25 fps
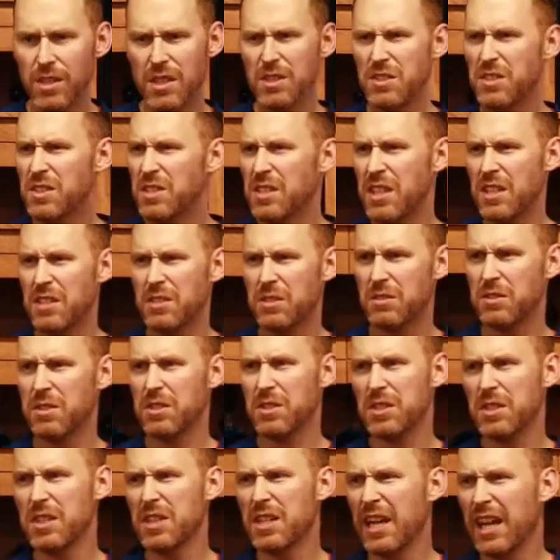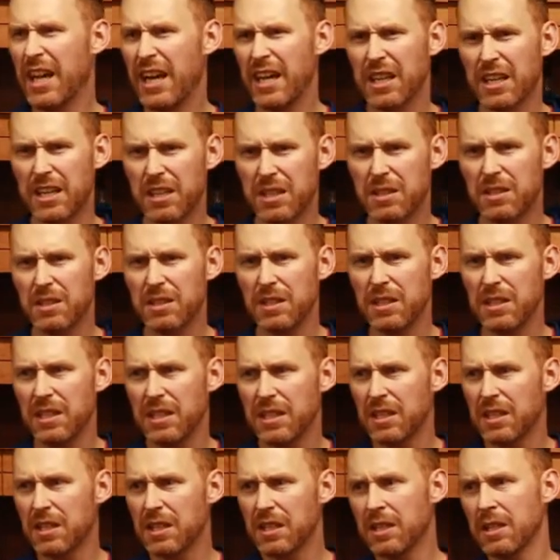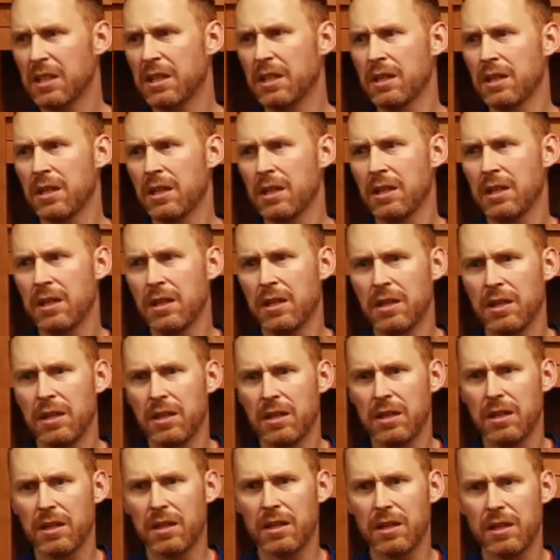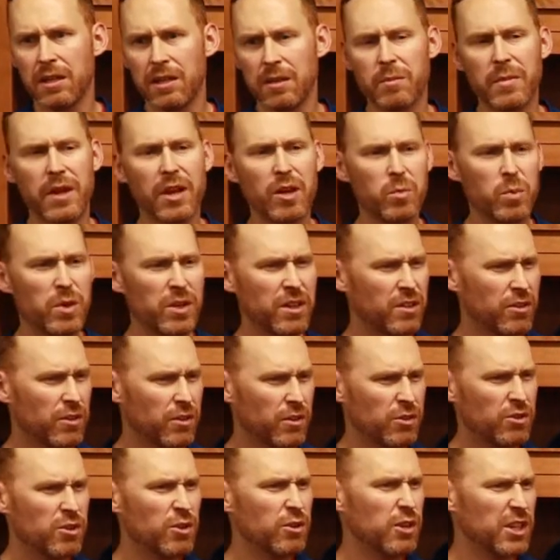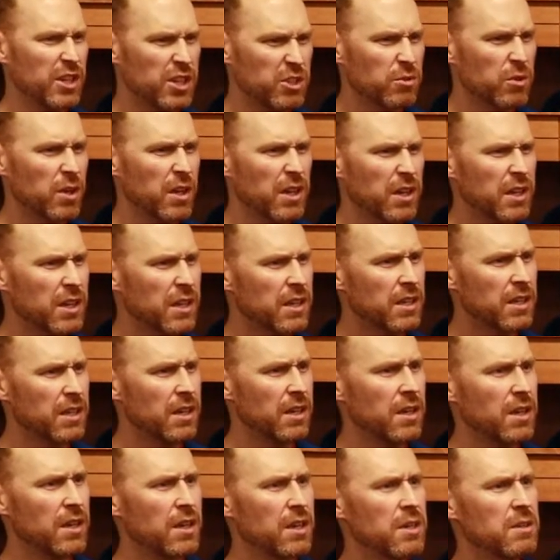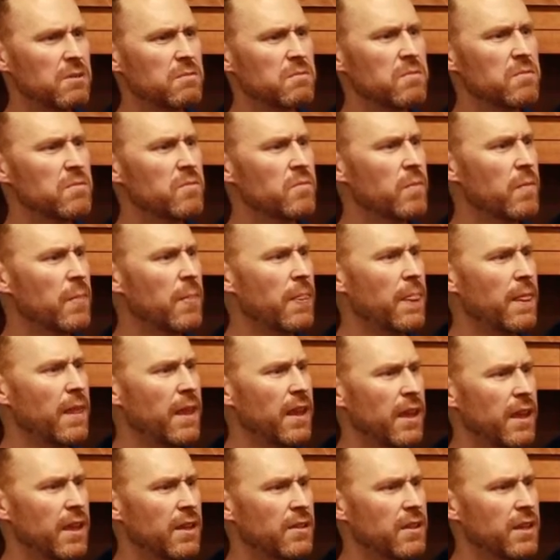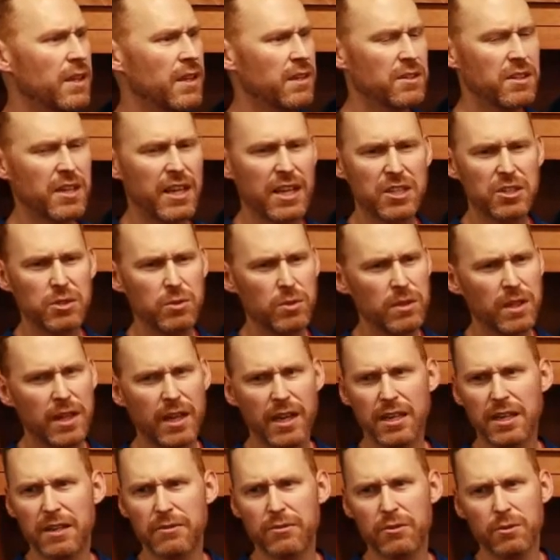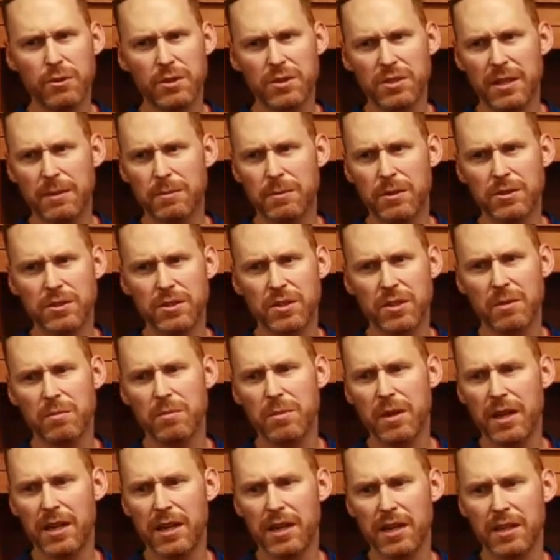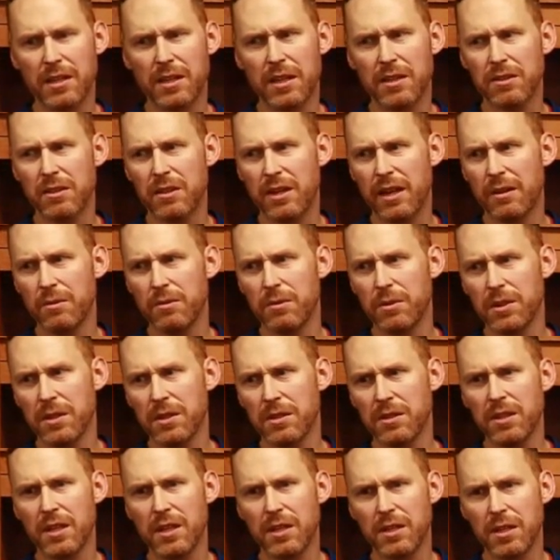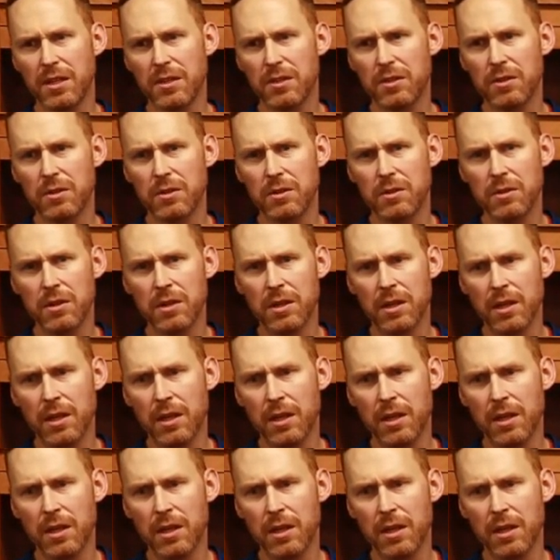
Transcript: TCAs are just not a clean, in my opinion, they're a dirty drug. And they attach to a lot of different receptors in the body that they're not really intended to.